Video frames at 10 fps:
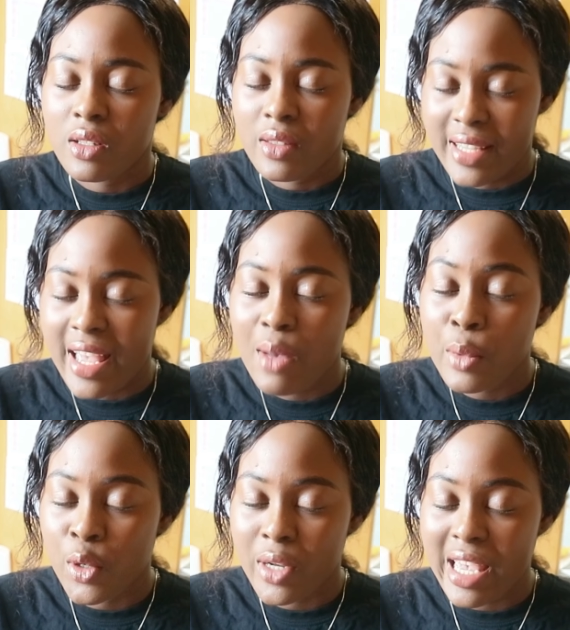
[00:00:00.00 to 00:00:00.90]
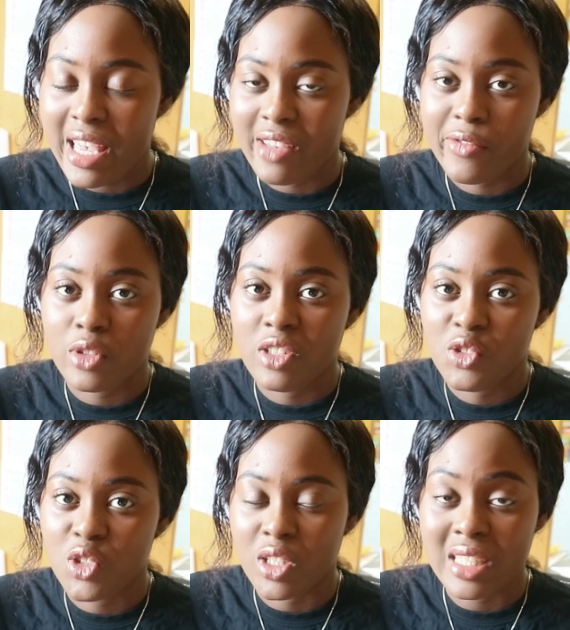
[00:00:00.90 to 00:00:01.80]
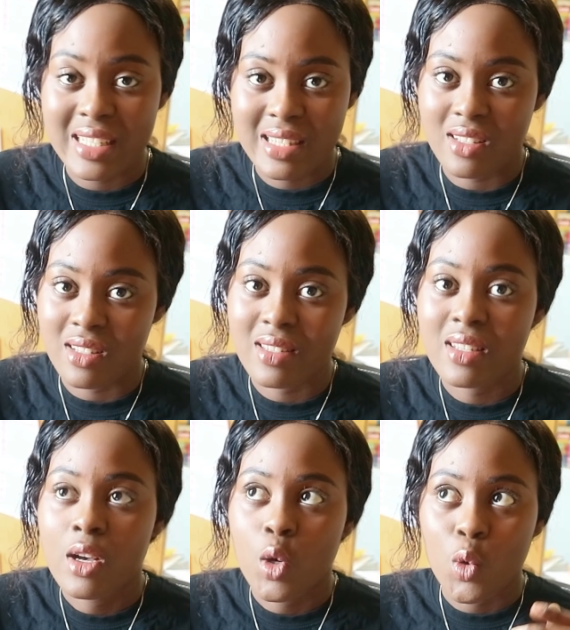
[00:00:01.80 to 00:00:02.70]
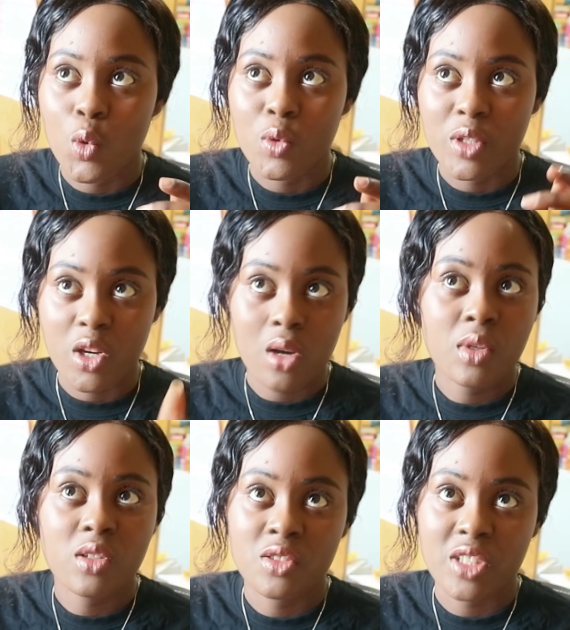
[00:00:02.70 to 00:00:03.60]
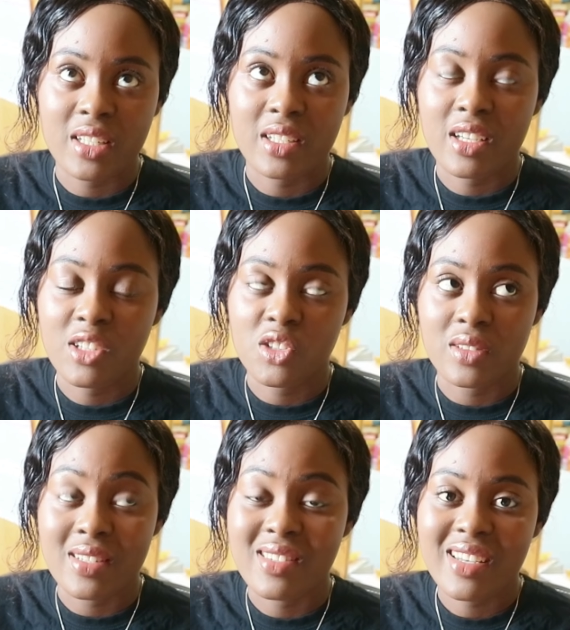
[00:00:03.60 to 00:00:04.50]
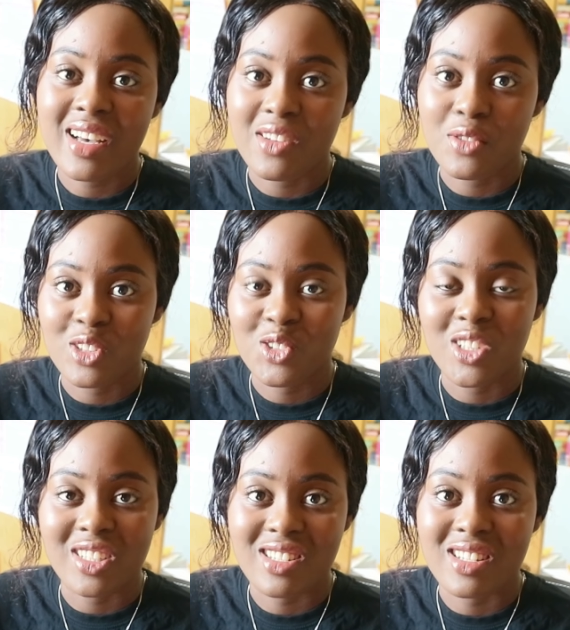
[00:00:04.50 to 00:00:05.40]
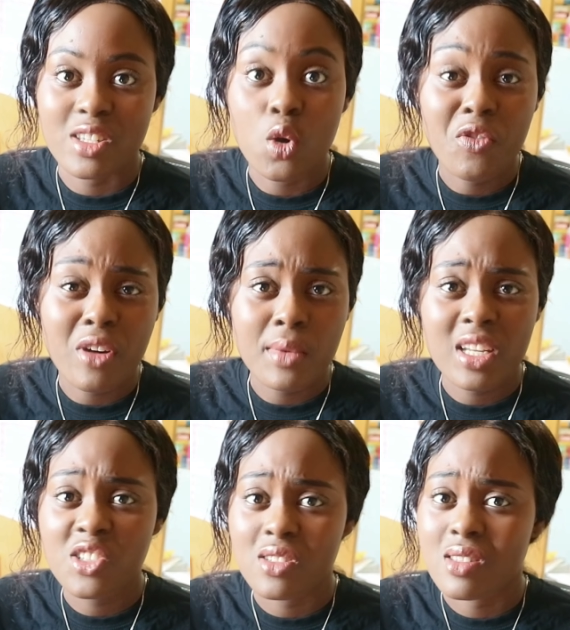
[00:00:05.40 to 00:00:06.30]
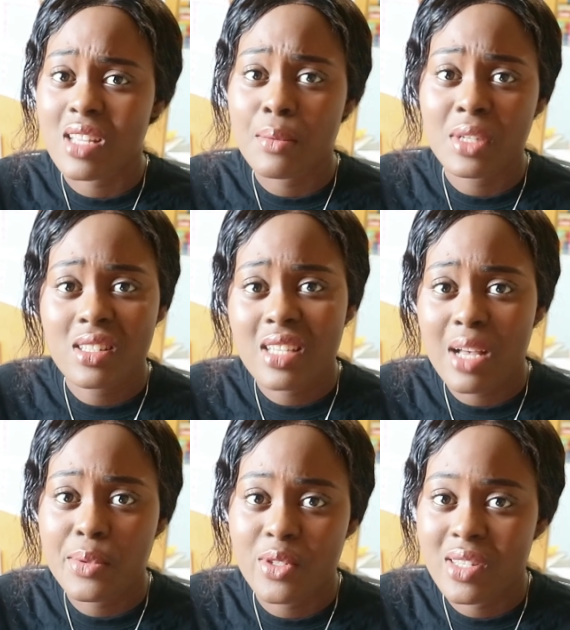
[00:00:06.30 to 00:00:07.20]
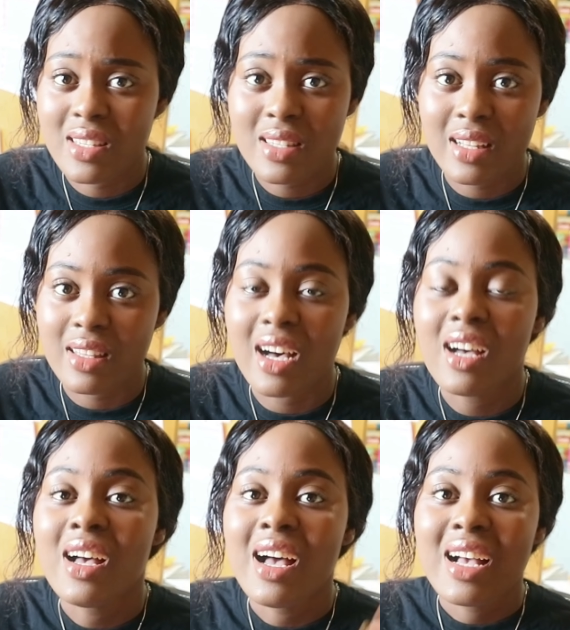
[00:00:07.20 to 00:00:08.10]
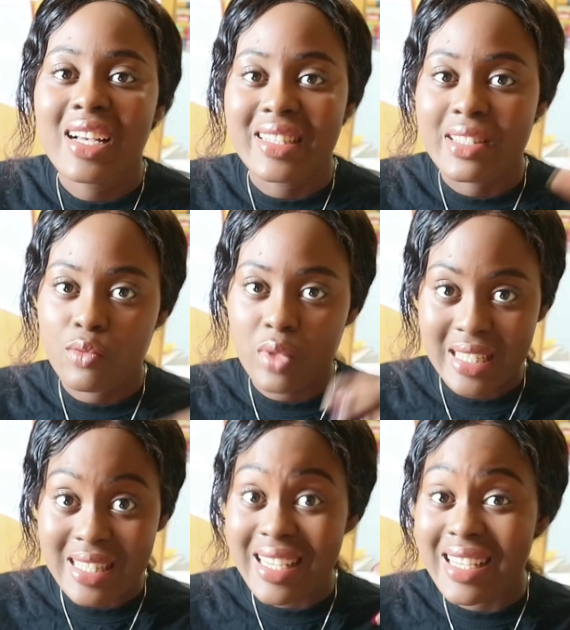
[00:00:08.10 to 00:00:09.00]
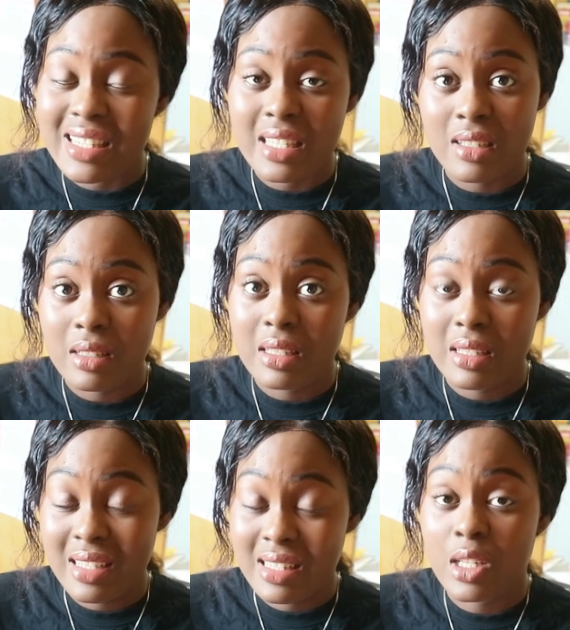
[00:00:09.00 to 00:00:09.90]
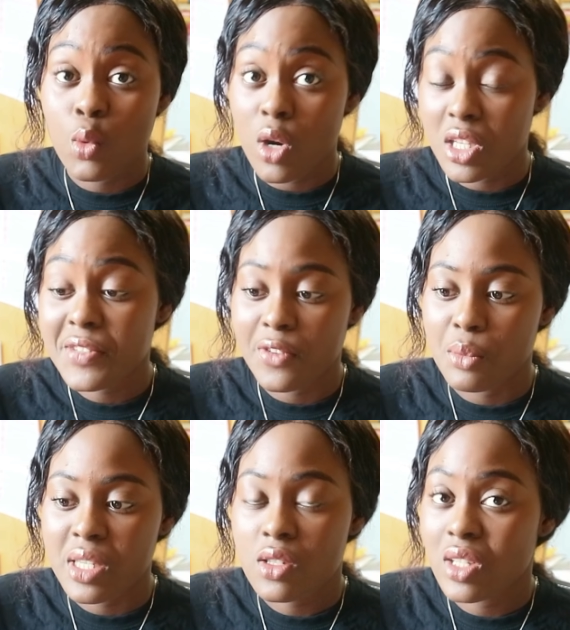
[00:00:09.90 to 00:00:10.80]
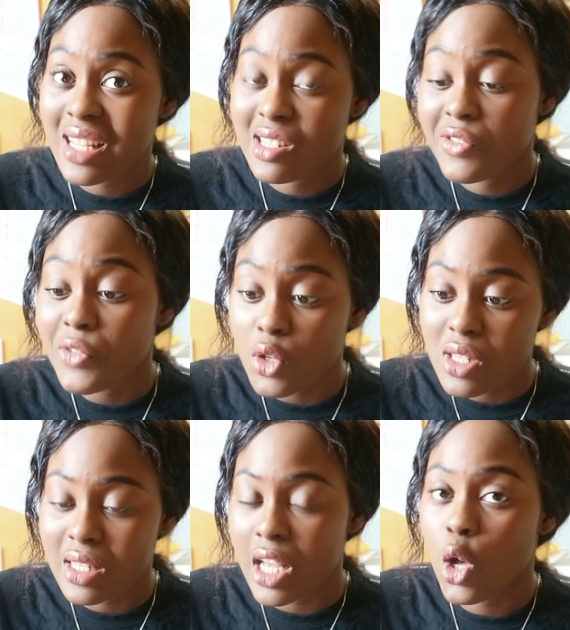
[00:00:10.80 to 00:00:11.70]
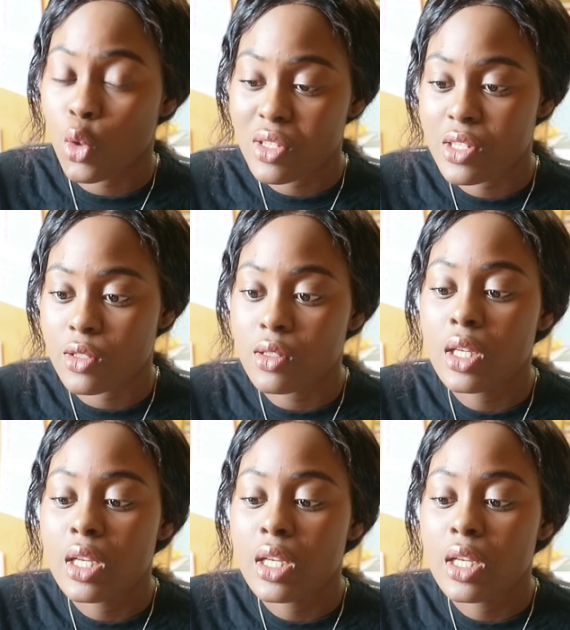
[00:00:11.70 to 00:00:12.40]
the MOA for this drug is this, or the common contraindication, the CI for this drug is this, or formulations, tablets, capsules, things like that. It's easily works for me. So that's the first thing I always do.